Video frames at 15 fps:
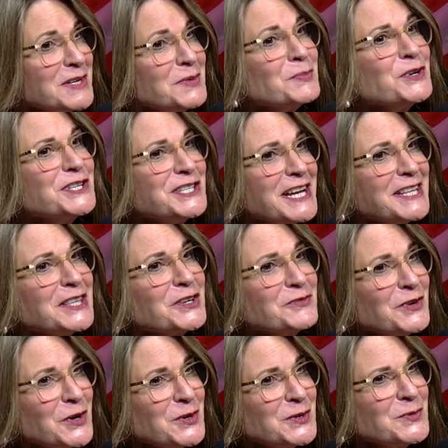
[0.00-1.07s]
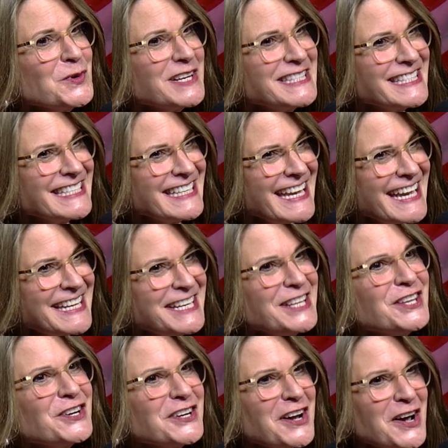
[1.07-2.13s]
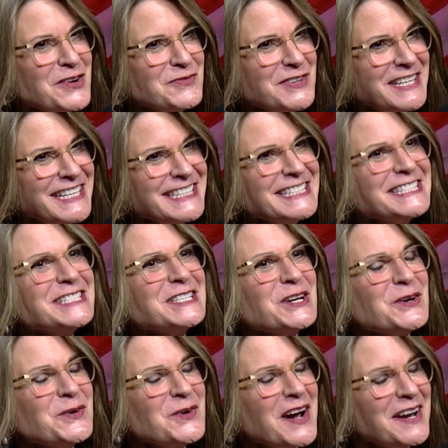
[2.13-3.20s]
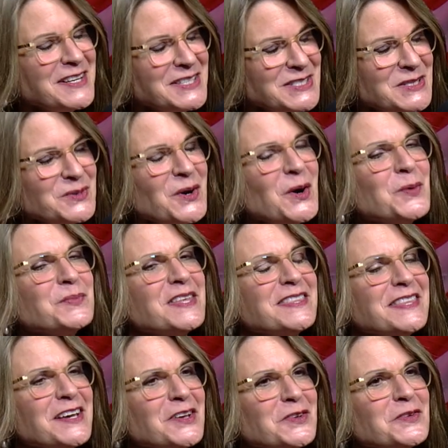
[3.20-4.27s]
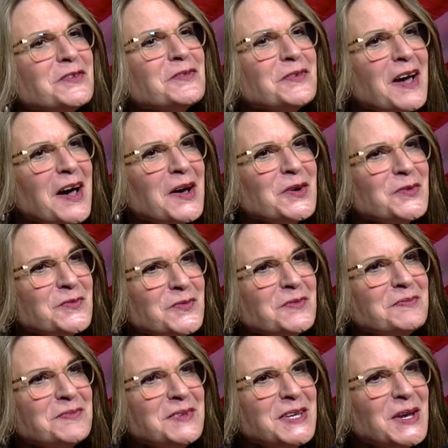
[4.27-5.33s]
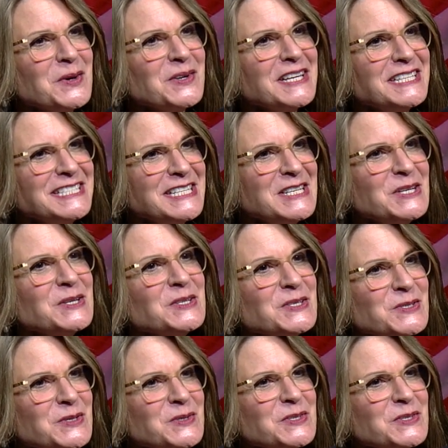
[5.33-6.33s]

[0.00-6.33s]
appreciate their vote once again and their confidence. So I do hope that they'll, continue to